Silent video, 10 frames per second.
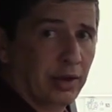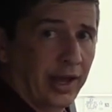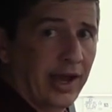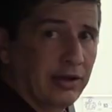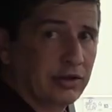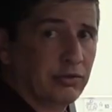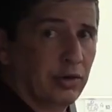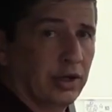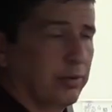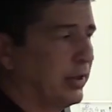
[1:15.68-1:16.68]
layouts,
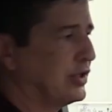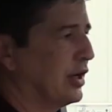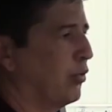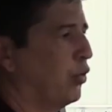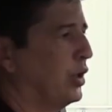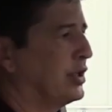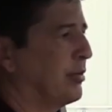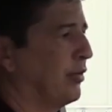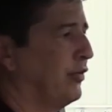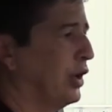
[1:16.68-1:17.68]
depends on what
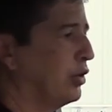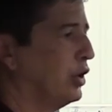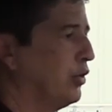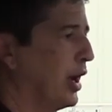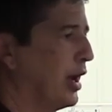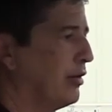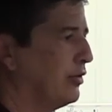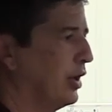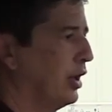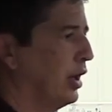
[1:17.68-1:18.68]
type of vehicle you
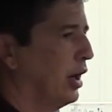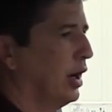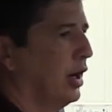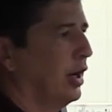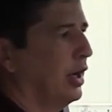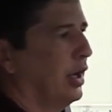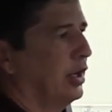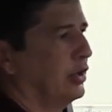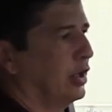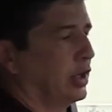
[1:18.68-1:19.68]
have,
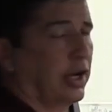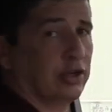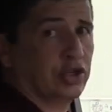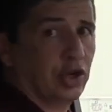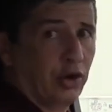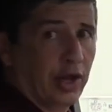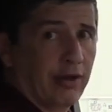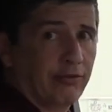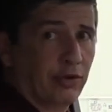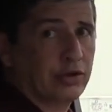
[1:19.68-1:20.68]
and kind of show you
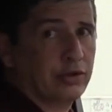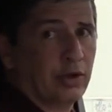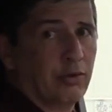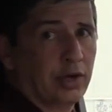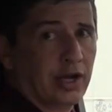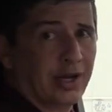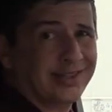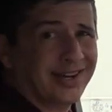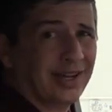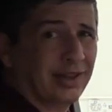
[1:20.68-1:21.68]
that. First, I want to kind
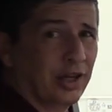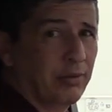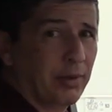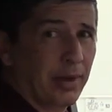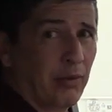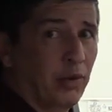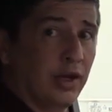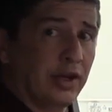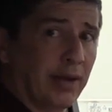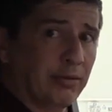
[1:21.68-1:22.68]
of talk a little bit about
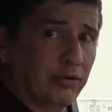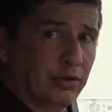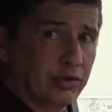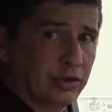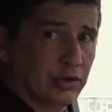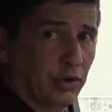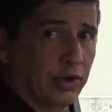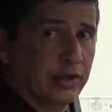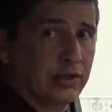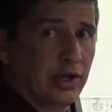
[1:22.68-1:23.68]
what adaptive cruise control
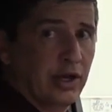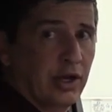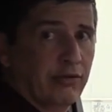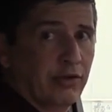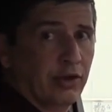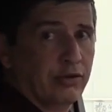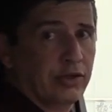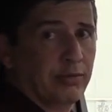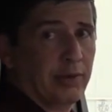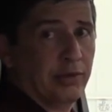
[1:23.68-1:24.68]
is. For
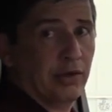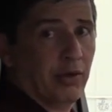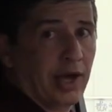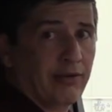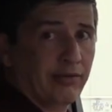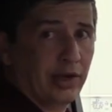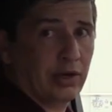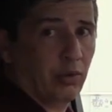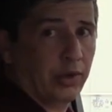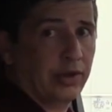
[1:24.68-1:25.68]
those that maybe don't have a
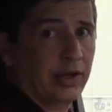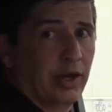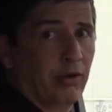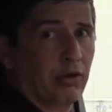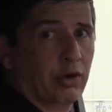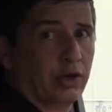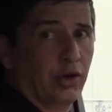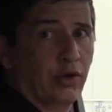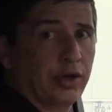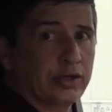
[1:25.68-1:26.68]
vehicle with it and are
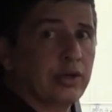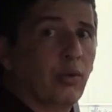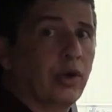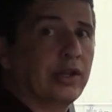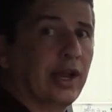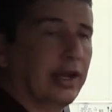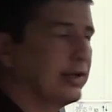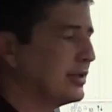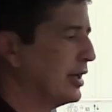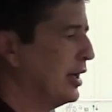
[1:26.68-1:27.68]
curious of what that
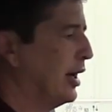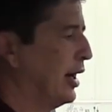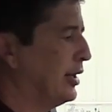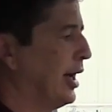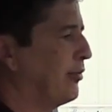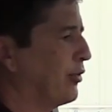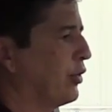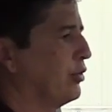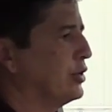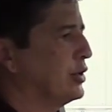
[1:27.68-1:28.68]
is, adaptive
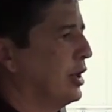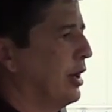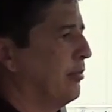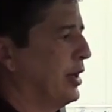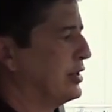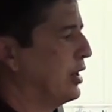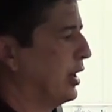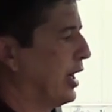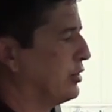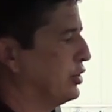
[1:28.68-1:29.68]
cruise basically
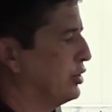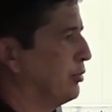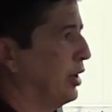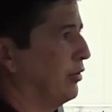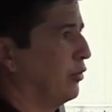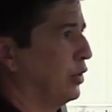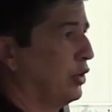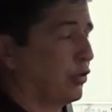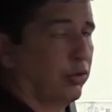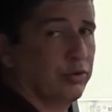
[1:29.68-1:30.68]
allows you to be able to,
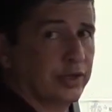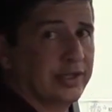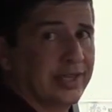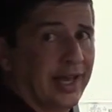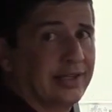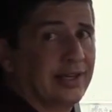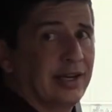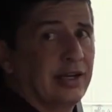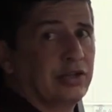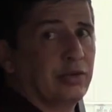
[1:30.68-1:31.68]
when your cruise is set,
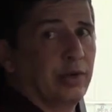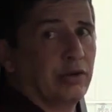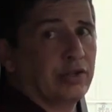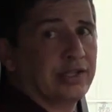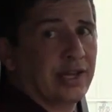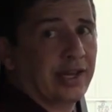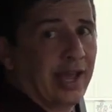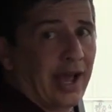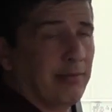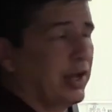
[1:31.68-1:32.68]
to be able to set a
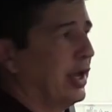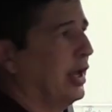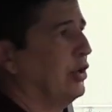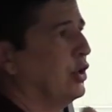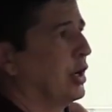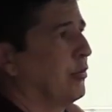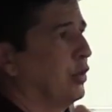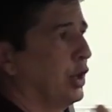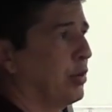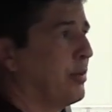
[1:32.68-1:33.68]
gap, and you can,
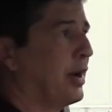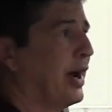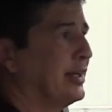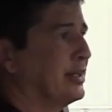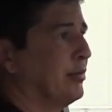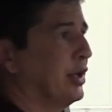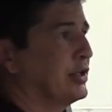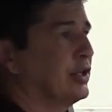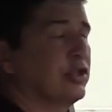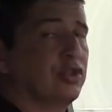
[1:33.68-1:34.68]
when you come up behind somebody,
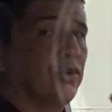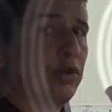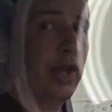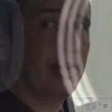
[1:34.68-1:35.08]
it's going to slow you